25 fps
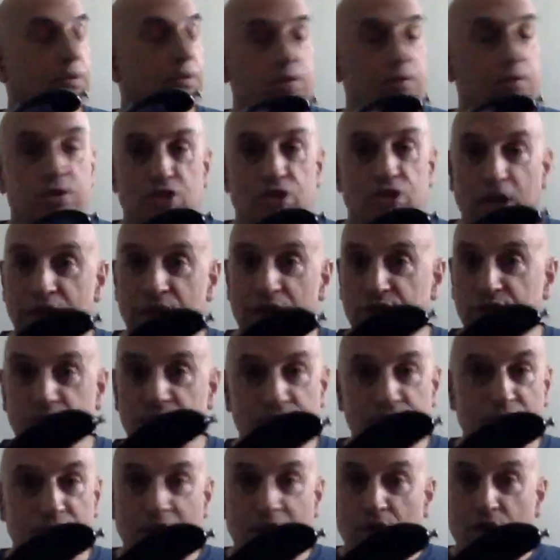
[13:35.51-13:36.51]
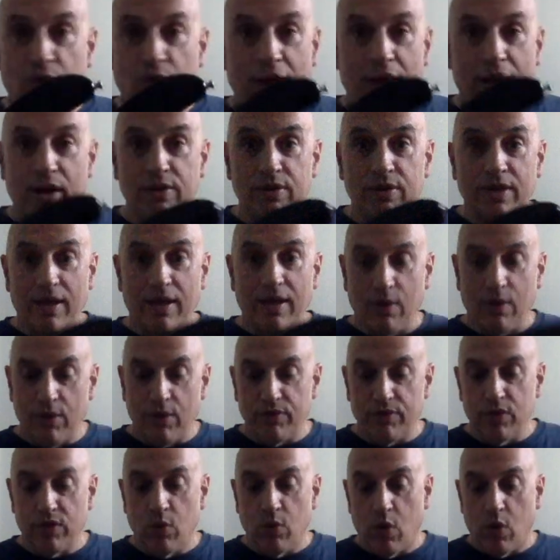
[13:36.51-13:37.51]
change this thing around
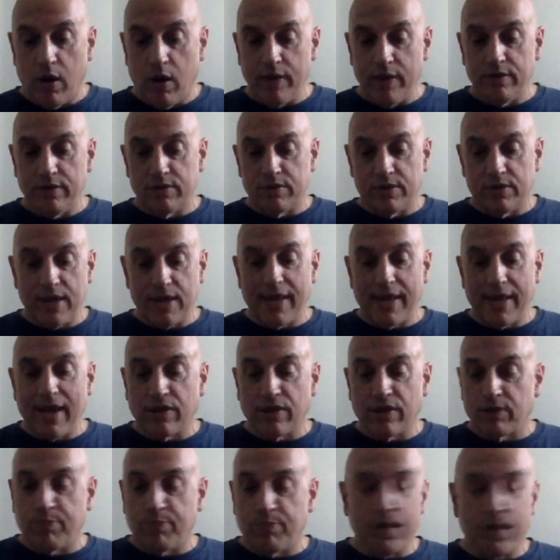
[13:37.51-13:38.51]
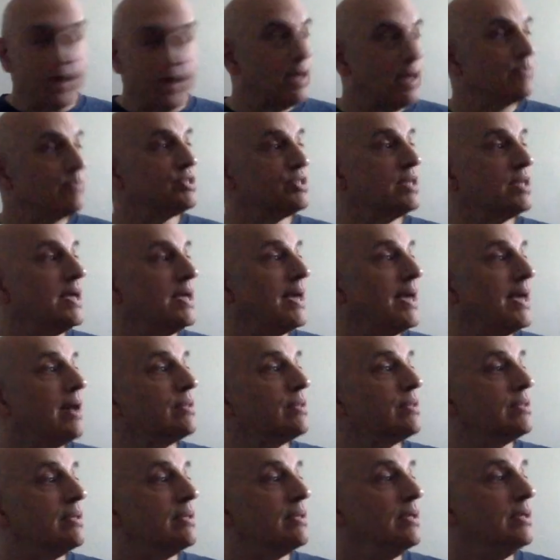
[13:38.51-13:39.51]
however you want, take out the pickups, take
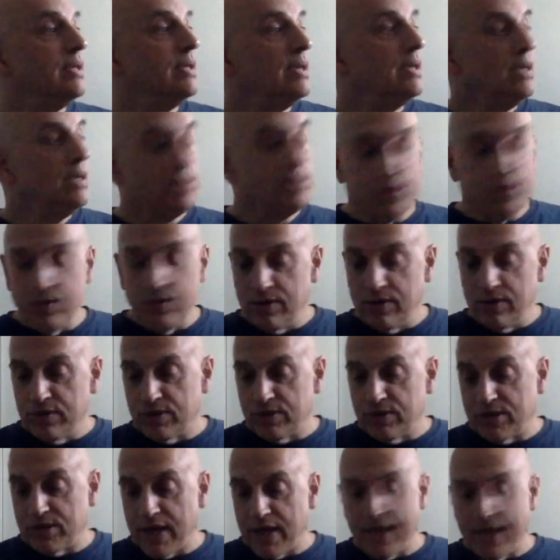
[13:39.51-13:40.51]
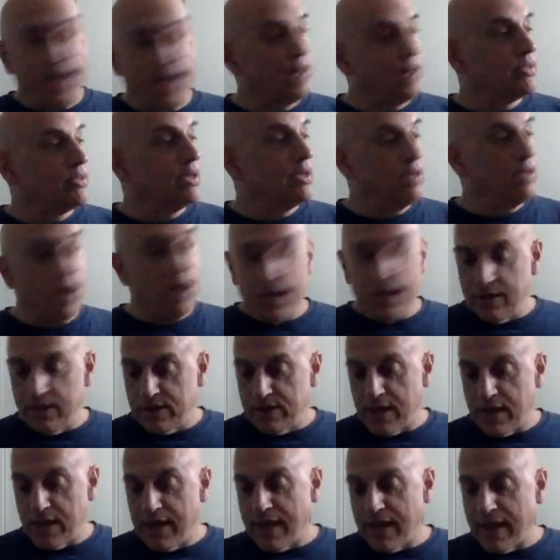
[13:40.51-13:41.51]
out the tuners, take out the nut,
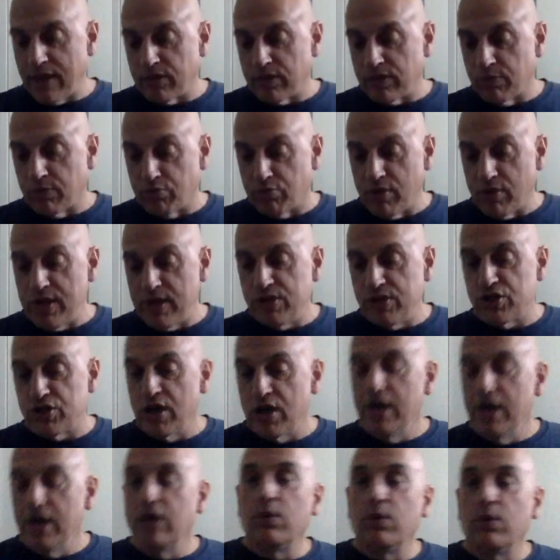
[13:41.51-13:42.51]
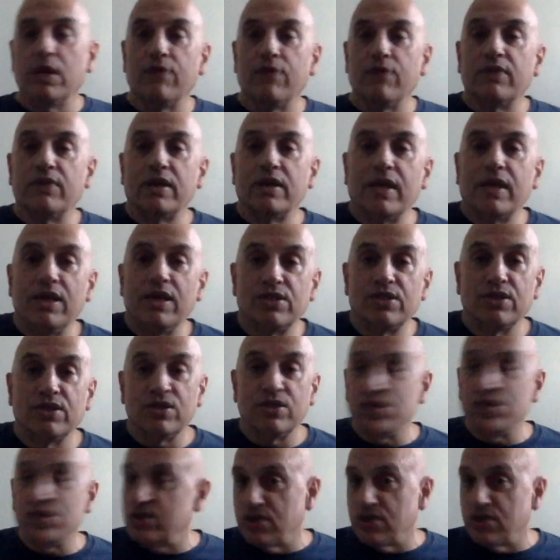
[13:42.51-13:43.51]
take out the bridge, whatever the case is,
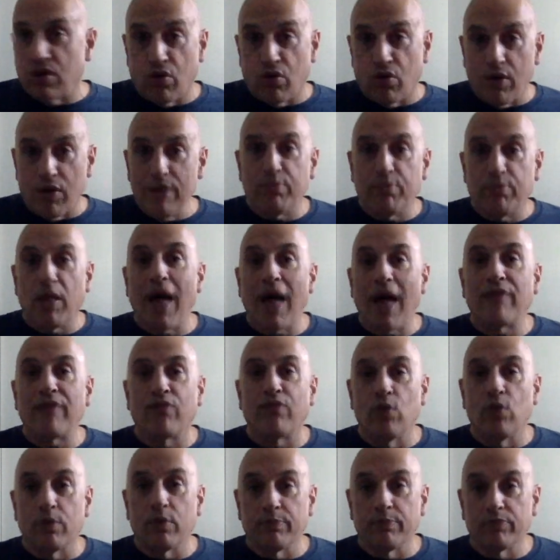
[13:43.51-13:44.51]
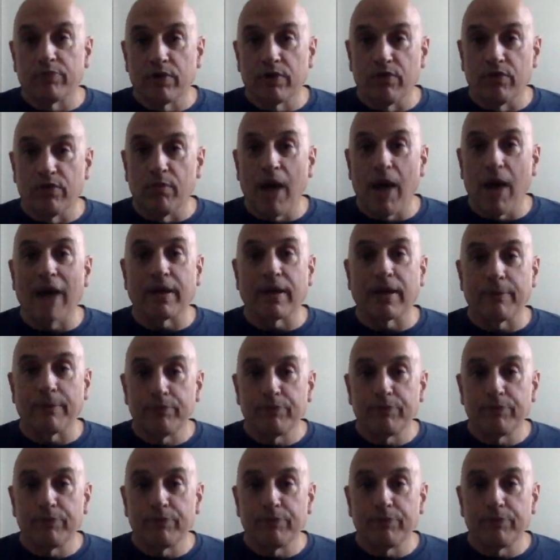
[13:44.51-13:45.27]
this is a great platform for modding.